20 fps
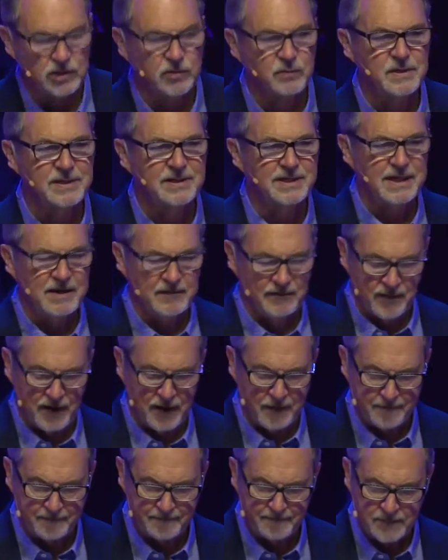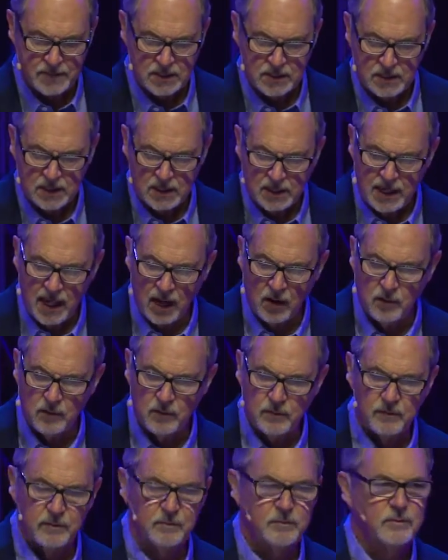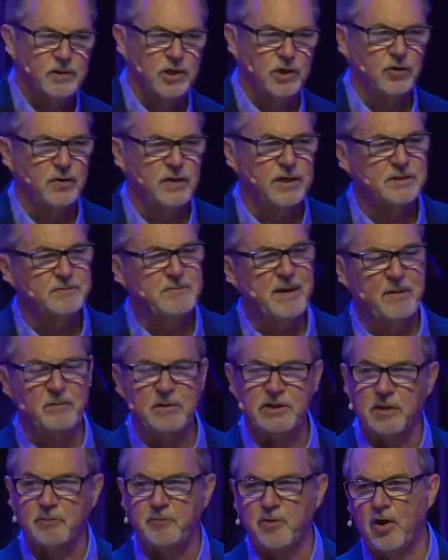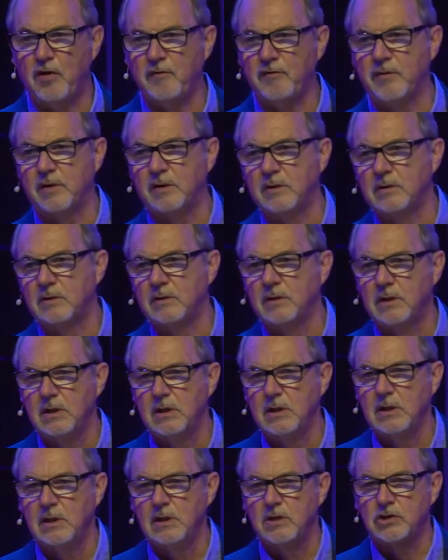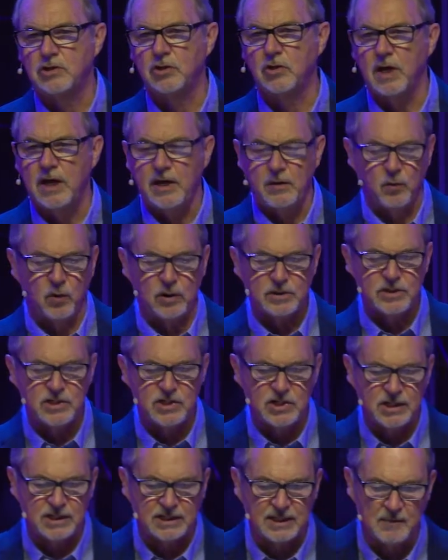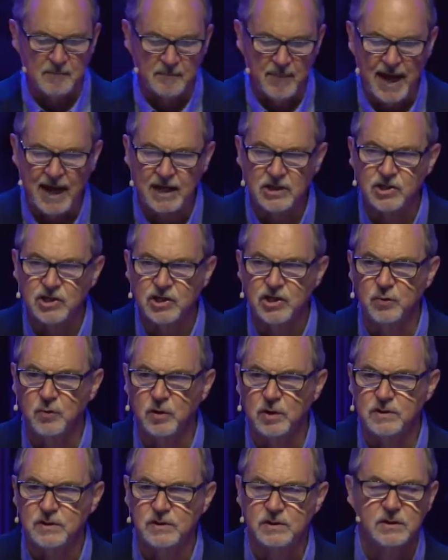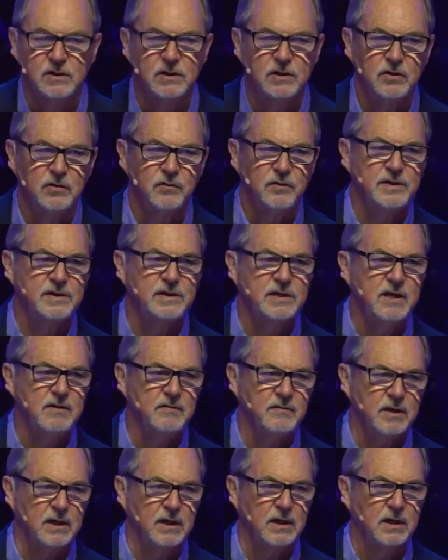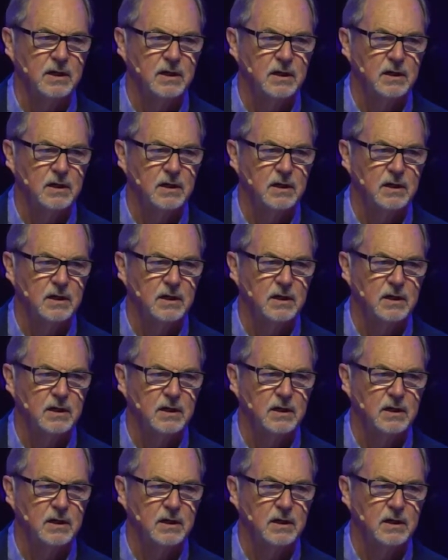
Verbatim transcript: to receive him. Now, you know, this man was a prophet. So it wasn't just a man she was receiving,